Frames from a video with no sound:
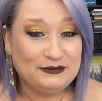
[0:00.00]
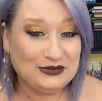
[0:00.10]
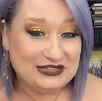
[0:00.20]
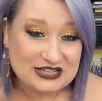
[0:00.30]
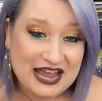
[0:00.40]

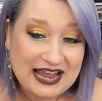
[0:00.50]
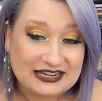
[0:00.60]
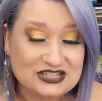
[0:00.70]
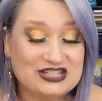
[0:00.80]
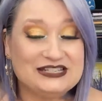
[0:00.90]
Beauty
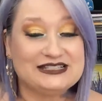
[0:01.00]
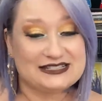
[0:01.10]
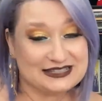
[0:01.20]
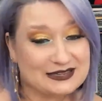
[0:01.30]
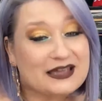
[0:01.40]
Jack.
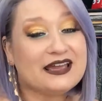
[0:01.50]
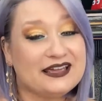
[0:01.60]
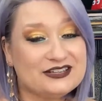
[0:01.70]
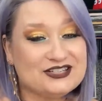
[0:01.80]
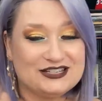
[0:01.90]
She's the
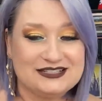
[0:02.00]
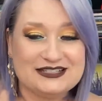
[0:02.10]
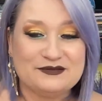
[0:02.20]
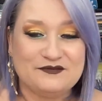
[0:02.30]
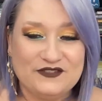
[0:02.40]

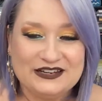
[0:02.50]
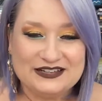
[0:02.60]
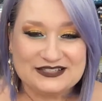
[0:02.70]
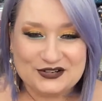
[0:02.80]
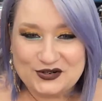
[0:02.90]

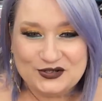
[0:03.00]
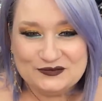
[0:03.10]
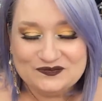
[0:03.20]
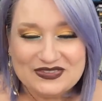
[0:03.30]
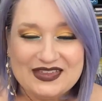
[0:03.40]
fitness girl.